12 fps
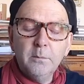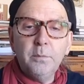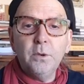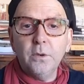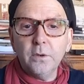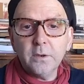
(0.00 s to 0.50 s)

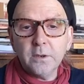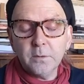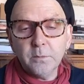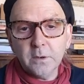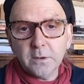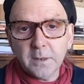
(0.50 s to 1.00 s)
books.
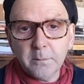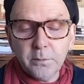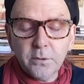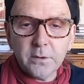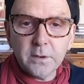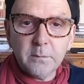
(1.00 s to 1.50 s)
When I say
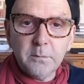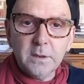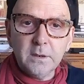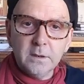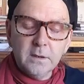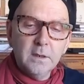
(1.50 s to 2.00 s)
books, I
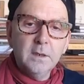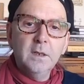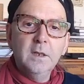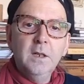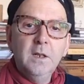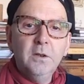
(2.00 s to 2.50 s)
mean
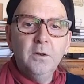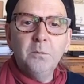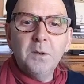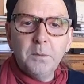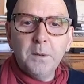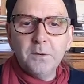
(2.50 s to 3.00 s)

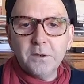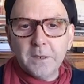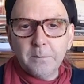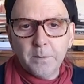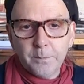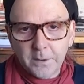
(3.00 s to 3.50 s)
normally people say
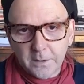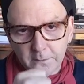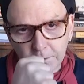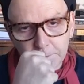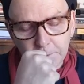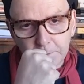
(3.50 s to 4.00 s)

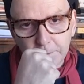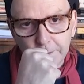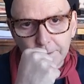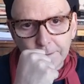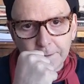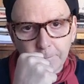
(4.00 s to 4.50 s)
papyrus, but
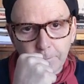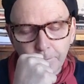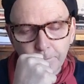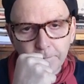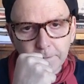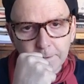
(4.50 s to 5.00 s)
really
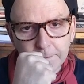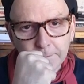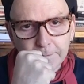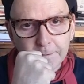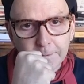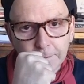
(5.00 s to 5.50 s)
there's
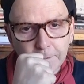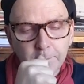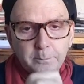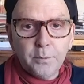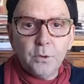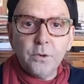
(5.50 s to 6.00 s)
quite a lot
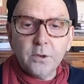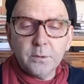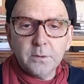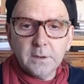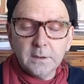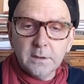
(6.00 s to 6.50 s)
of books
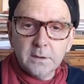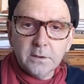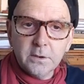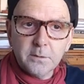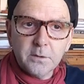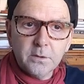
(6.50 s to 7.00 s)
within the
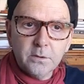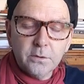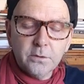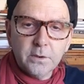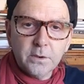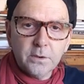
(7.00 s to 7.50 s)
Egyptian
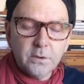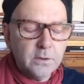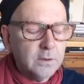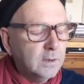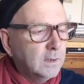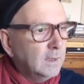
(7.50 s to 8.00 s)
tradition.